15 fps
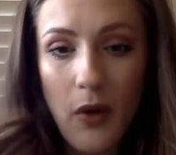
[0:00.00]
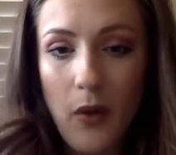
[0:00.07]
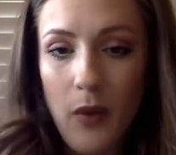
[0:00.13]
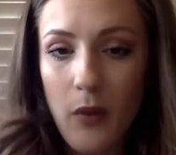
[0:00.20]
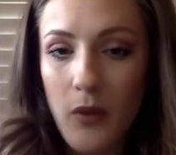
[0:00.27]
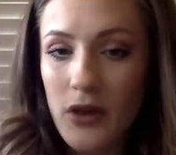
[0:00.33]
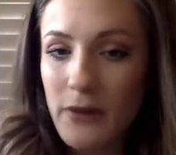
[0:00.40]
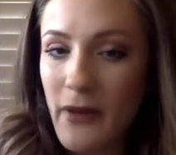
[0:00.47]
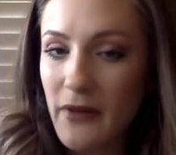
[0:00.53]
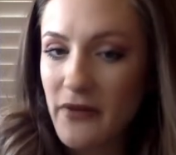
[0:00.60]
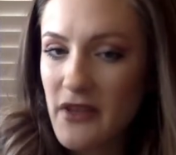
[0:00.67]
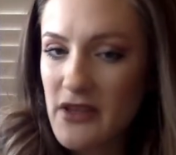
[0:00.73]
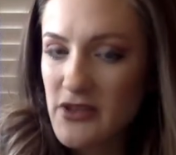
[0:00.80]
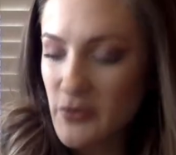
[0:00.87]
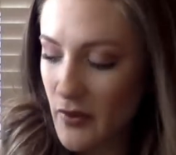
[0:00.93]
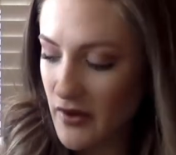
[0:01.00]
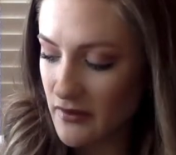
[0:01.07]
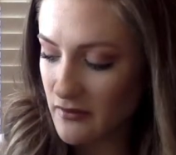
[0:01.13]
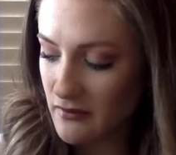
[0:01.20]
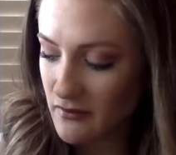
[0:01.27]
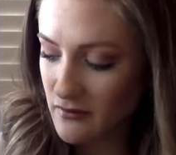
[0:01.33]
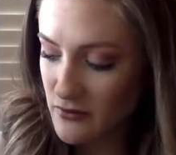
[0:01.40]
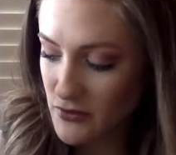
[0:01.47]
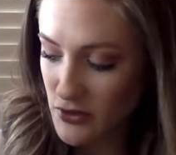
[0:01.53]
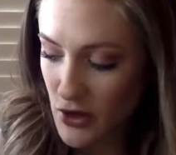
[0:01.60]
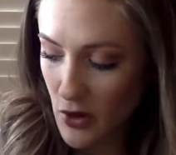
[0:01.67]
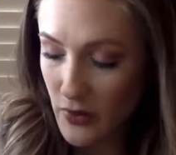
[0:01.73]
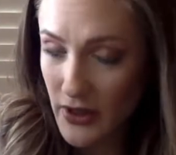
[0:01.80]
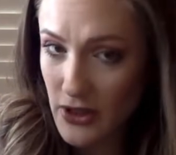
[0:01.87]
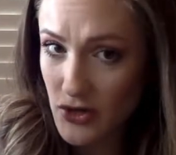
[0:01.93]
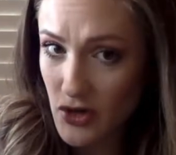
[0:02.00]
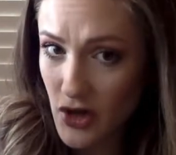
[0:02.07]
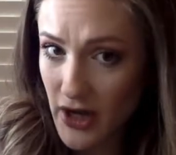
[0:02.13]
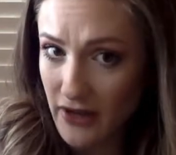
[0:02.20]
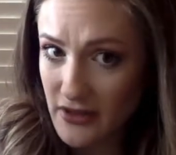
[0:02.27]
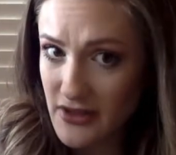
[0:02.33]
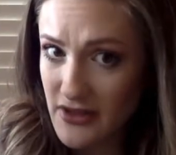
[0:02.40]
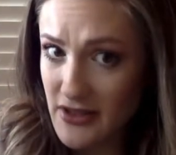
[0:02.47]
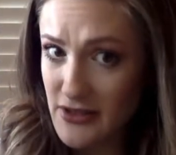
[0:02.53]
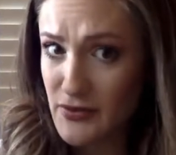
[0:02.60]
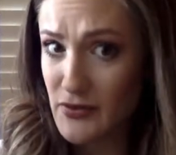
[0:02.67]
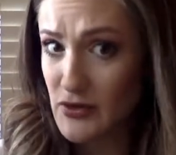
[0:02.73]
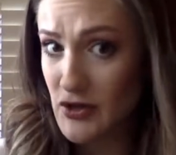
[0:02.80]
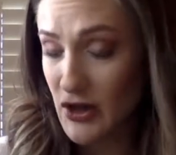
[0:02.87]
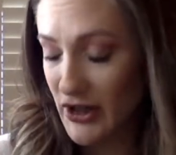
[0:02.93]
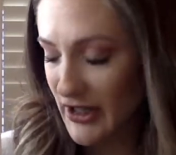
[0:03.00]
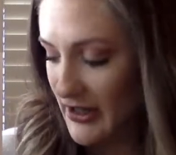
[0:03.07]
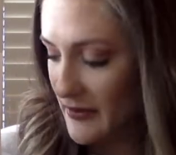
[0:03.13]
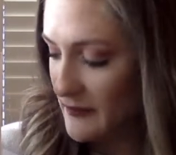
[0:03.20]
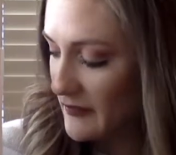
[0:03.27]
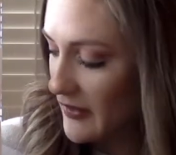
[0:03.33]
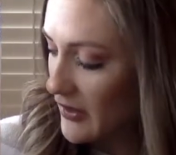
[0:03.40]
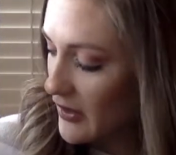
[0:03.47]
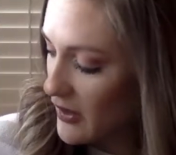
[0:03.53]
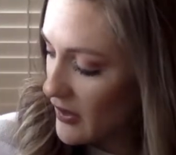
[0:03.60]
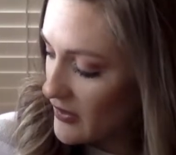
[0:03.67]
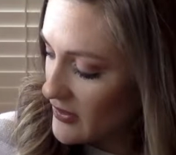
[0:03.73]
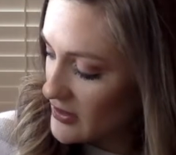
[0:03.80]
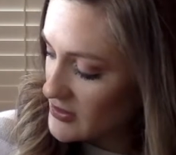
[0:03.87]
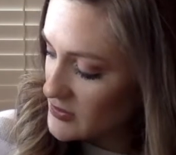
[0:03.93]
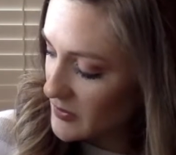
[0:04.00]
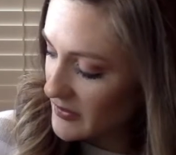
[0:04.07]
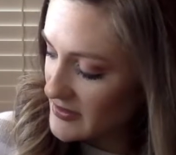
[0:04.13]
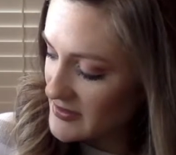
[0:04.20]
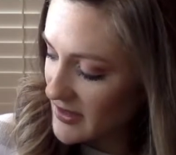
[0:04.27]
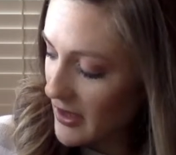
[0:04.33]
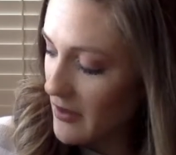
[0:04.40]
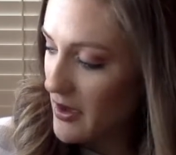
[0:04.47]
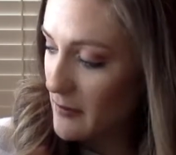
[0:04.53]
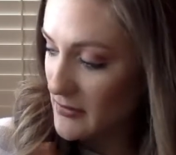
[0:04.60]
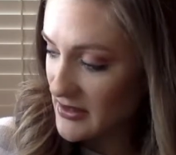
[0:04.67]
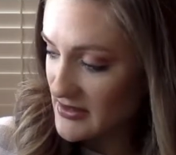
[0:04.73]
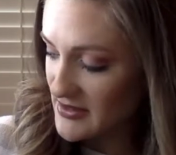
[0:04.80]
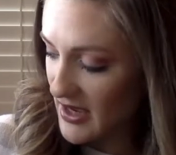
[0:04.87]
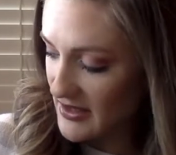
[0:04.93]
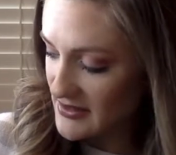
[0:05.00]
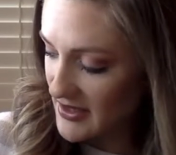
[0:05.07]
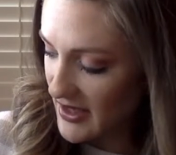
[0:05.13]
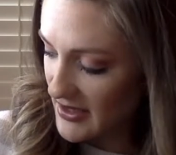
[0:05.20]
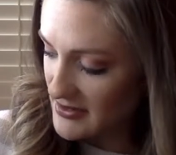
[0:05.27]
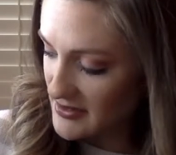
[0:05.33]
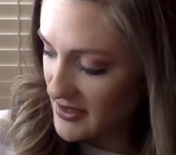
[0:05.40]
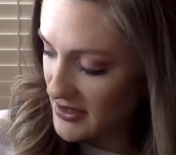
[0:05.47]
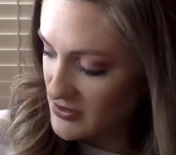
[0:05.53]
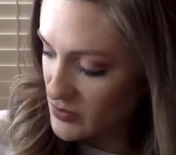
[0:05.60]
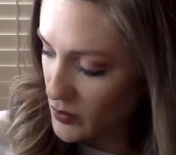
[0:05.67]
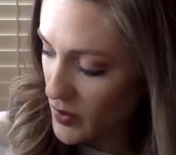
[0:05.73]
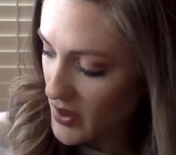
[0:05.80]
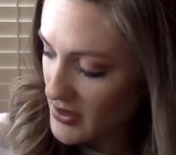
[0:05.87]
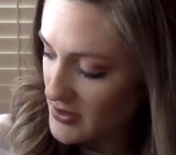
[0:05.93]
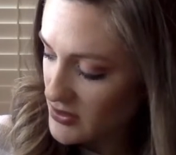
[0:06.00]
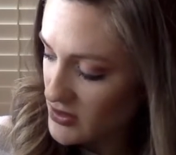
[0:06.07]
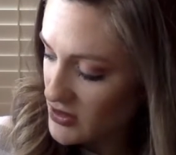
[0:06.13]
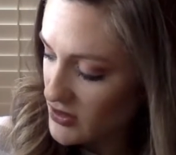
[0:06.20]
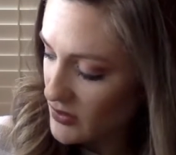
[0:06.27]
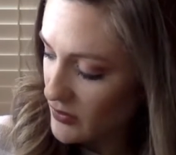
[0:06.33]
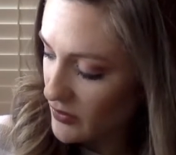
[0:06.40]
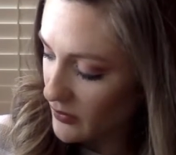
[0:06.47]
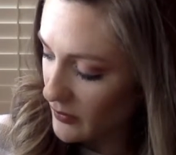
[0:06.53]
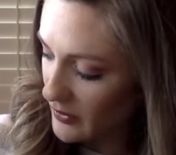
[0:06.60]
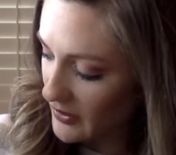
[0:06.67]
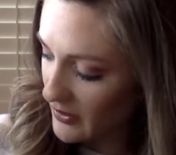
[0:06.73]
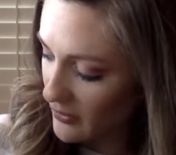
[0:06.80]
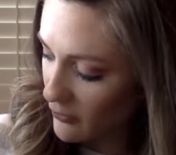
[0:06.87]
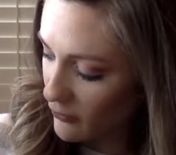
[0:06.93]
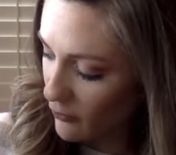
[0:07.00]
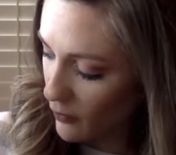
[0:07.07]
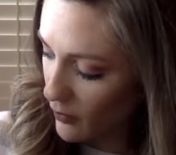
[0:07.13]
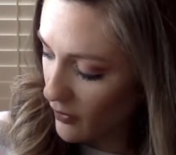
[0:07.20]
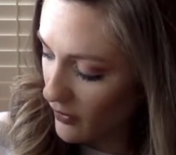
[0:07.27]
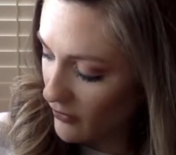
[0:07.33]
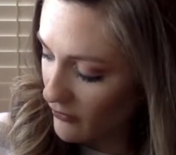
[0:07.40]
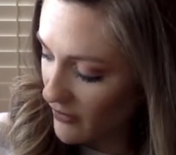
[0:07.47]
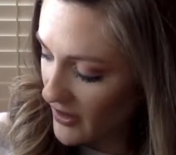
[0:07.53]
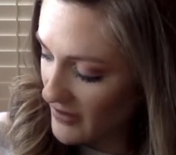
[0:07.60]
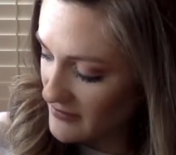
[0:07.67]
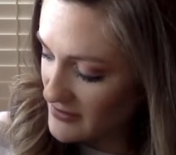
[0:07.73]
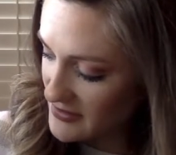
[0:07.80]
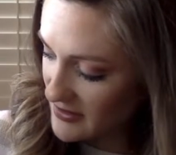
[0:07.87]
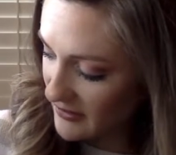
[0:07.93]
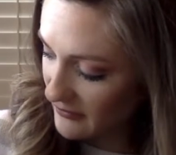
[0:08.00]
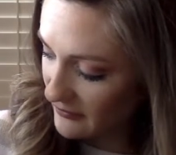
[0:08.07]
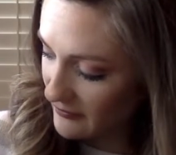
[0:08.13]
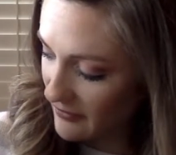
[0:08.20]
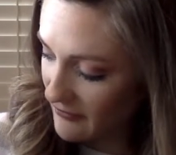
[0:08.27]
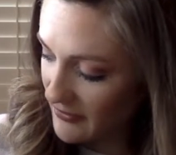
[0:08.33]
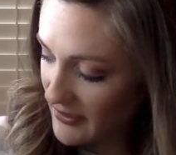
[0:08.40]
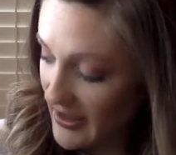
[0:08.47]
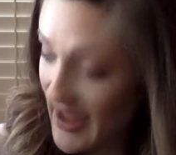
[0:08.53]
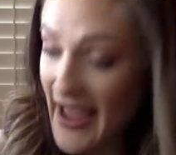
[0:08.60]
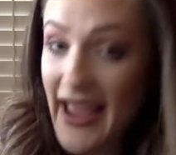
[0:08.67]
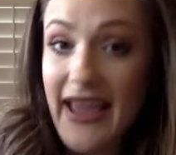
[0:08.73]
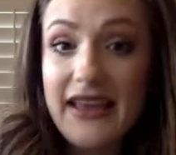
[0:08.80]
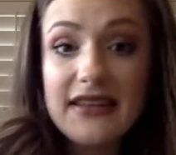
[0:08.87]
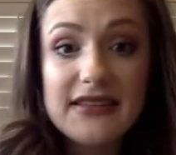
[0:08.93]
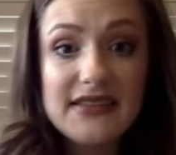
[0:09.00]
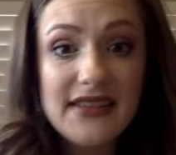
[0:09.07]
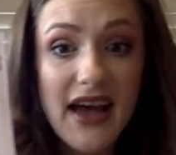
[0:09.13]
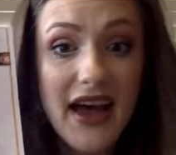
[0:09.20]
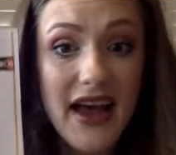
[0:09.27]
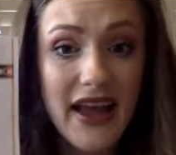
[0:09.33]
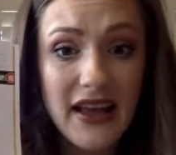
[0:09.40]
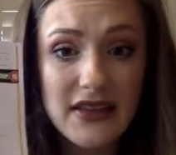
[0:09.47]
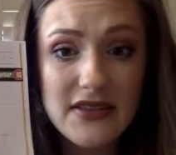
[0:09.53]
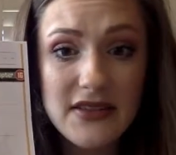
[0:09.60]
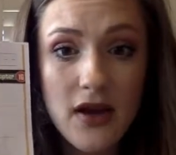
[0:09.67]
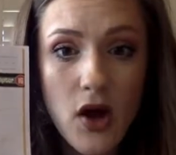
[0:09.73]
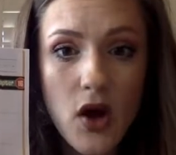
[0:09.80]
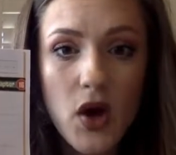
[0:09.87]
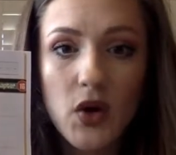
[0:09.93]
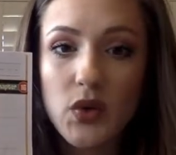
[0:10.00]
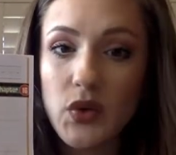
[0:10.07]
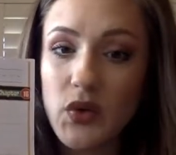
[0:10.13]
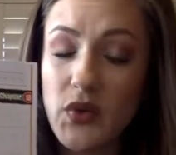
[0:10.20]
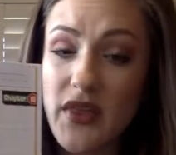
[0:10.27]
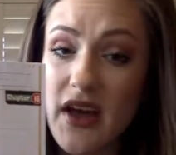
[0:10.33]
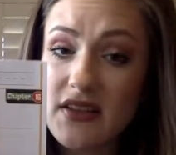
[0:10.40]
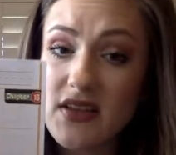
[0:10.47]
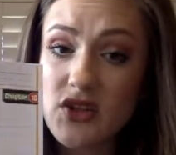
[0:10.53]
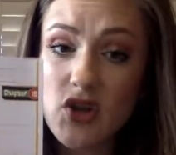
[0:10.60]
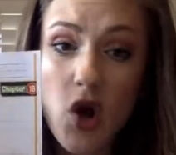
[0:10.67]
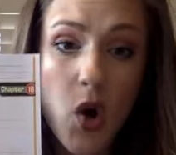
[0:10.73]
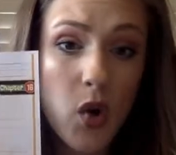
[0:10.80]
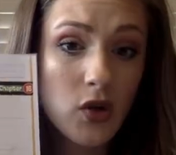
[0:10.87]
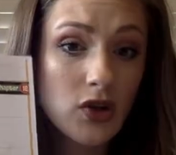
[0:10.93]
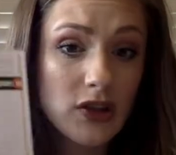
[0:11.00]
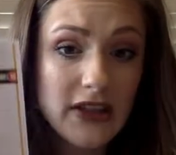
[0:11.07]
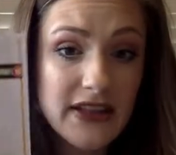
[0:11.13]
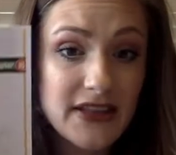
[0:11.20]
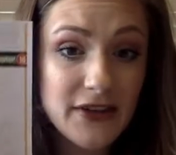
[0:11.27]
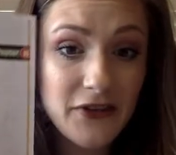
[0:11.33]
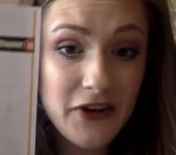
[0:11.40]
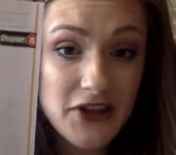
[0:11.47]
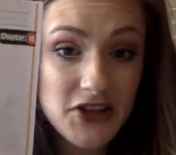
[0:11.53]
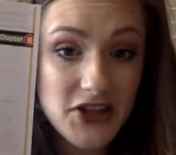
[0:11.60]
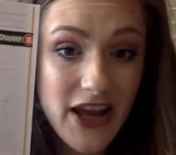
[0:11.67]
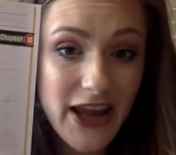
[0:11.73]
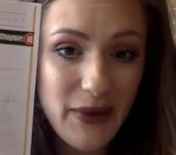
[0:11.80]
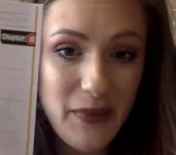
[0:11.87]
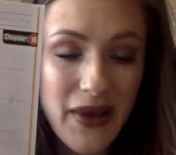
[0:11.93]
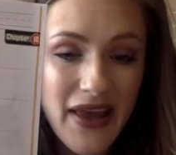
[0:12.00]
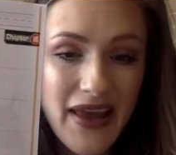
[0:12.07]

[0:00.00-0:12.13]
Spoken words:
What about this one? Don't get tricked. This one's tricky. This one, let's count how many sides it has. It has 1, 2, 3, 4, 5, 6, 7, 8 sides. Ooh, that's a totally different shape.